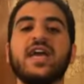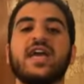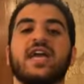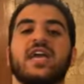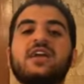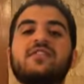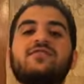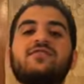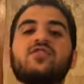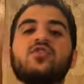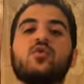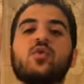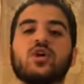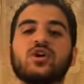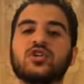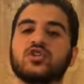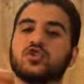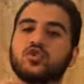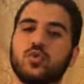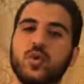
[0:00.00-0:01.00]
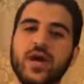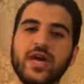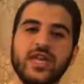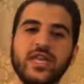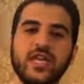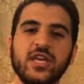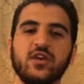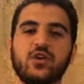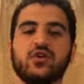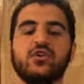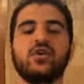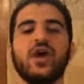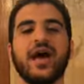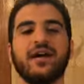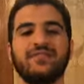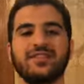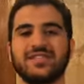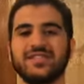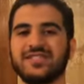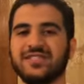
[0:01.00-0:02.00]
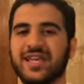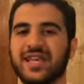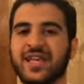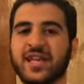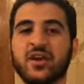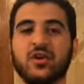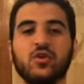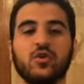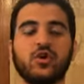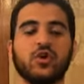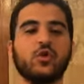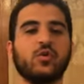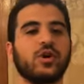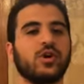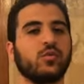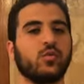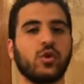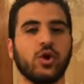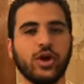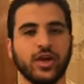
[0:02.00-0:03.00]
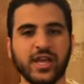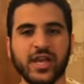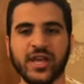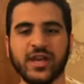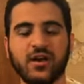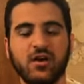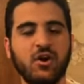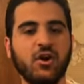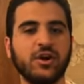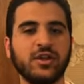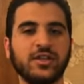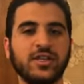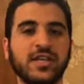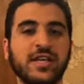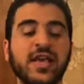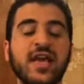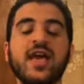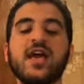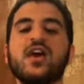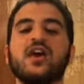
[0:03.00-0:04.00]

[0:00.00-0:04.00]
If you are sweaty or you have a stink or you are working hardly,